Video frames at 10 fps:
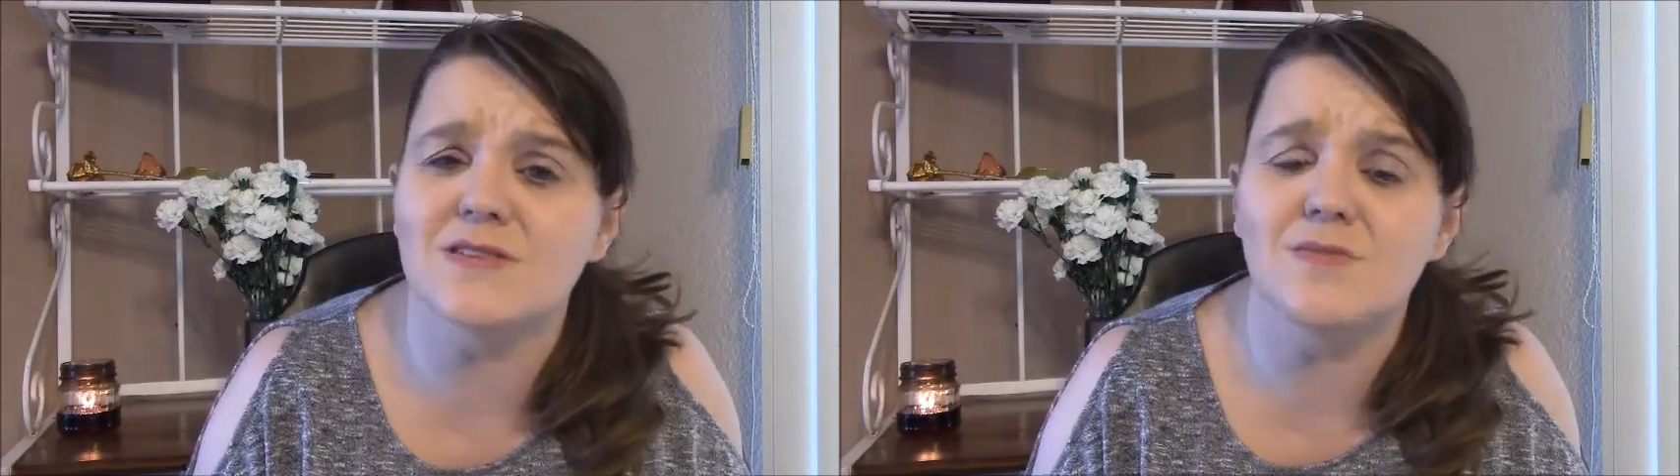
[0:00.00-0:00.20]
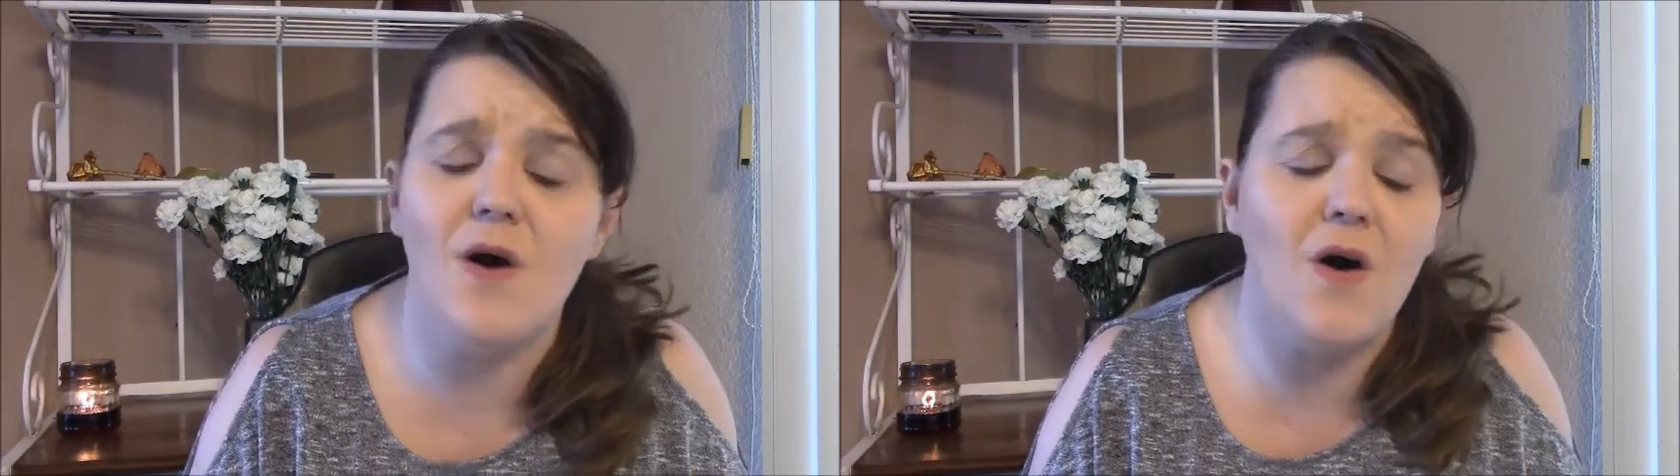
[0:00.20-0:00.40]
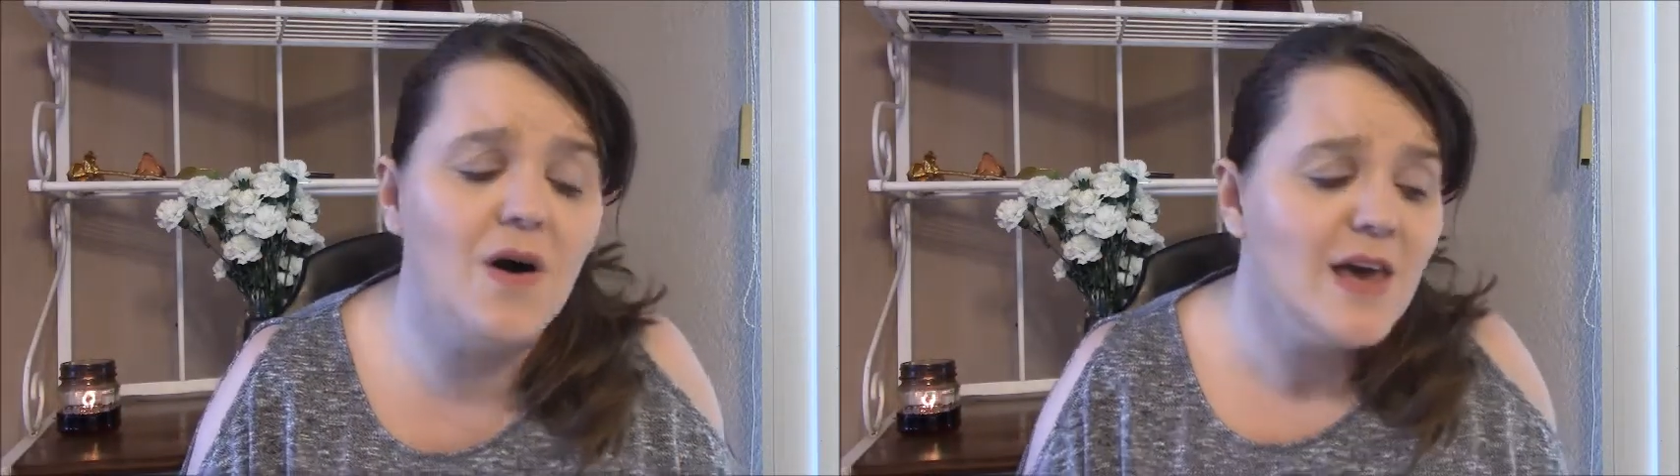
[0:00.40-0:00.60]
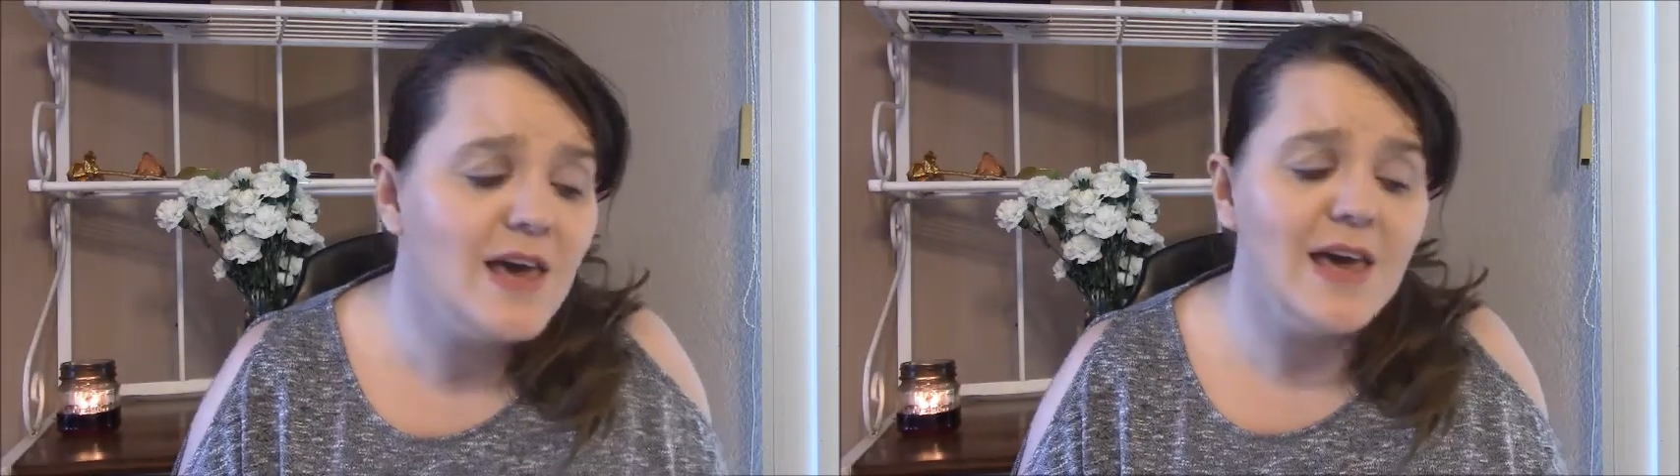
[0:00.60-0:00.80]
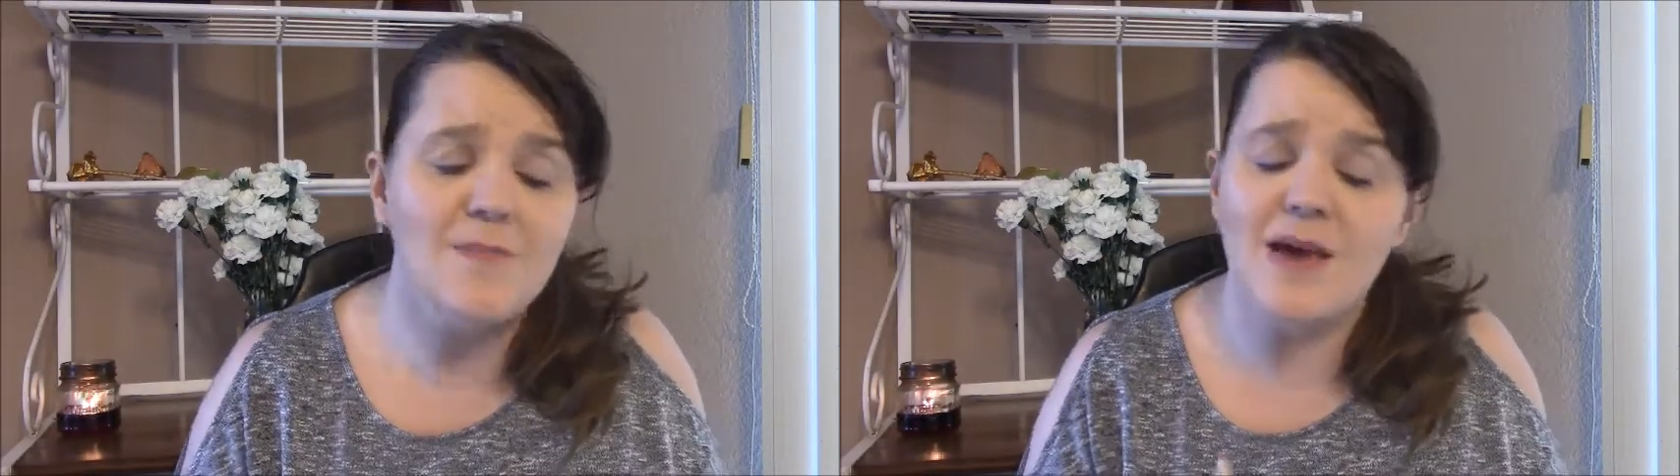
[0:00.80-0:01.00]
small,
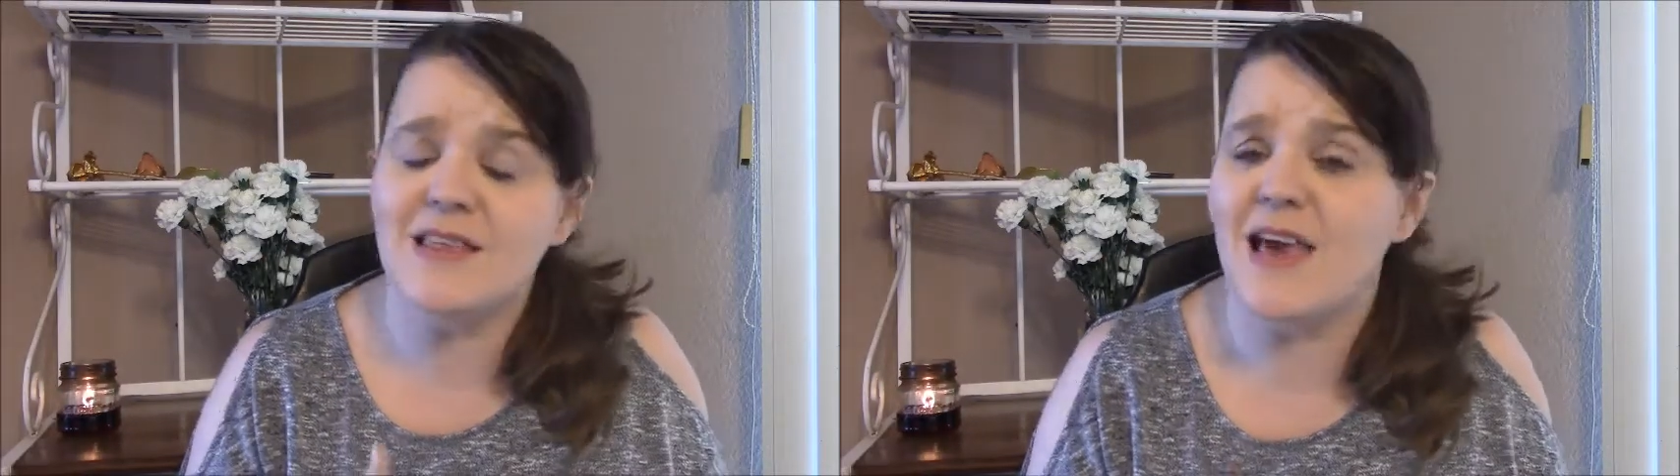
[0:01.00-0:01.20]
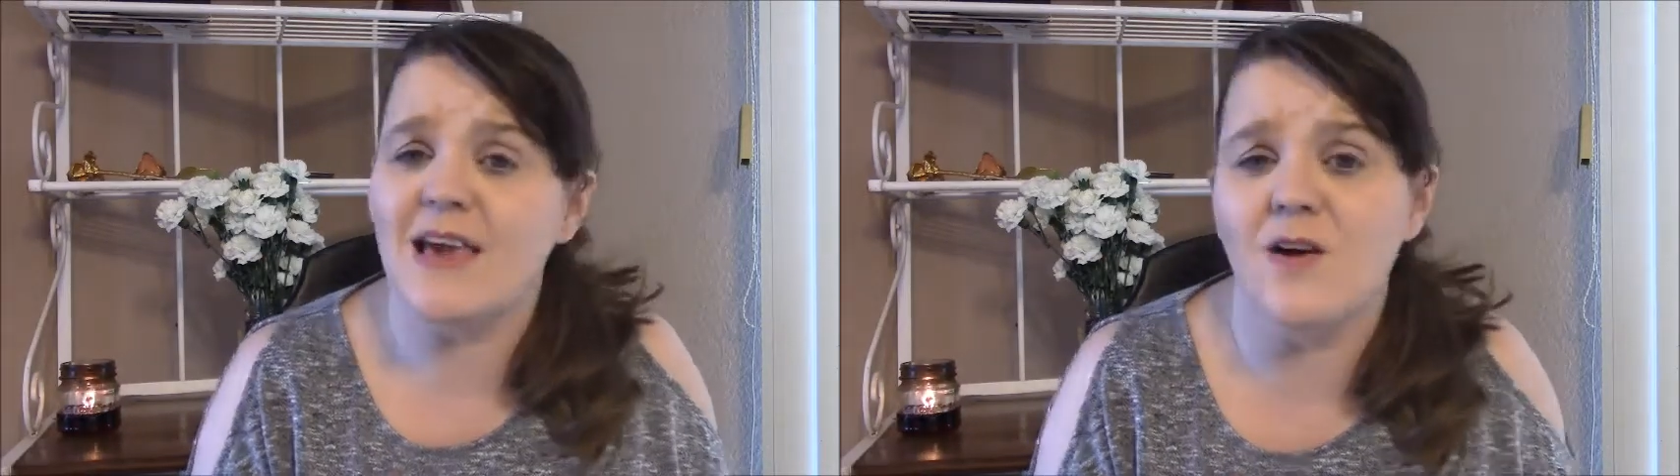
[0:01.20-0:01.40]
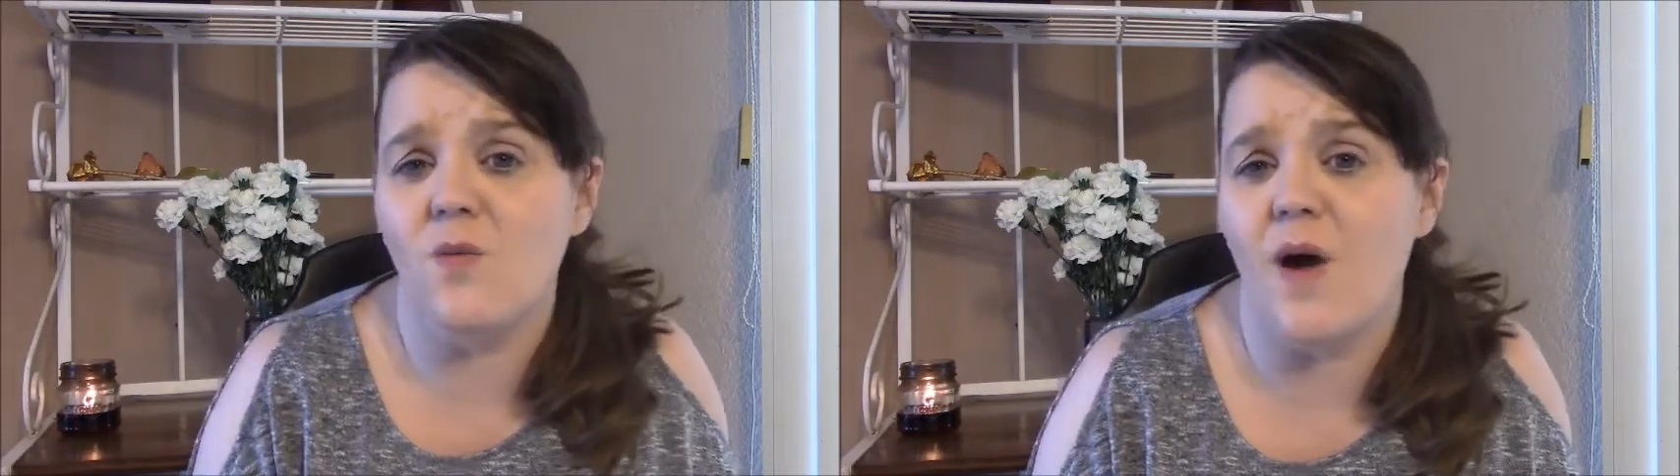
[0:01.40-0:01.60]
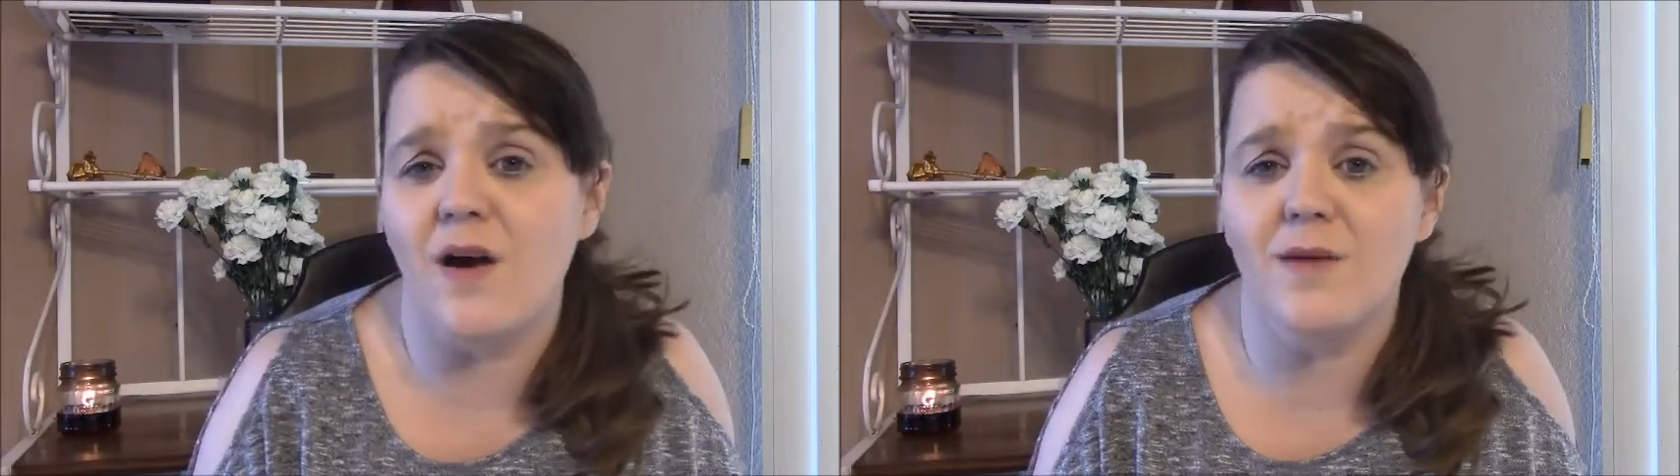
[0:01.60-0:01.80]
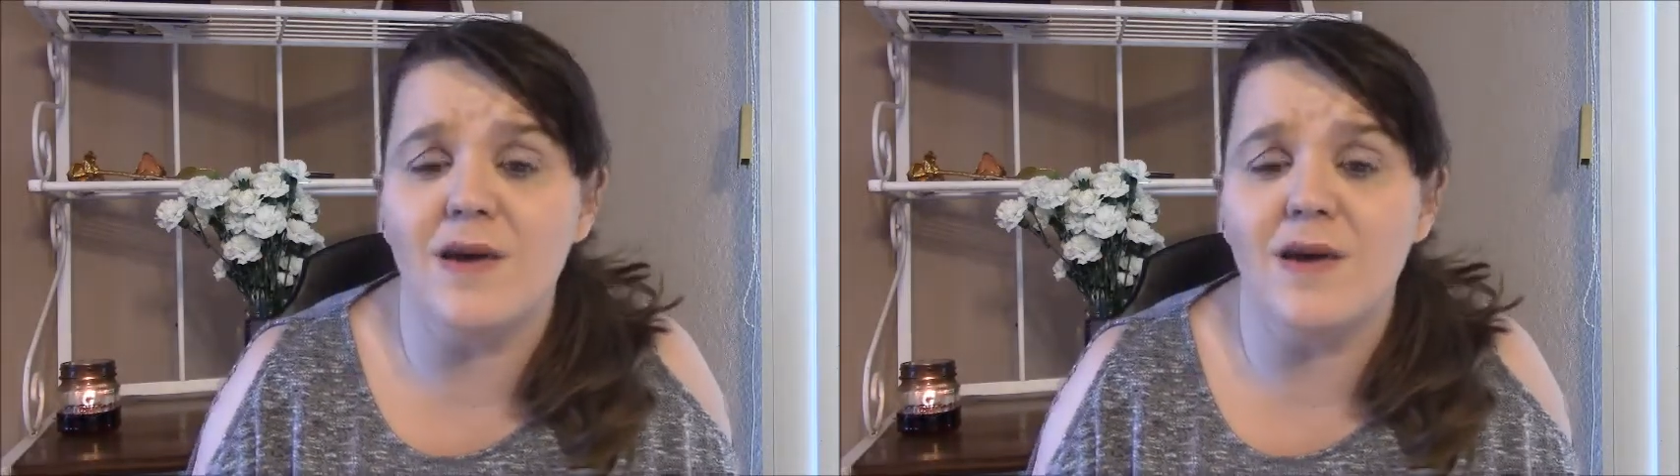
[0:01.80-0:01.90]
it may take a while.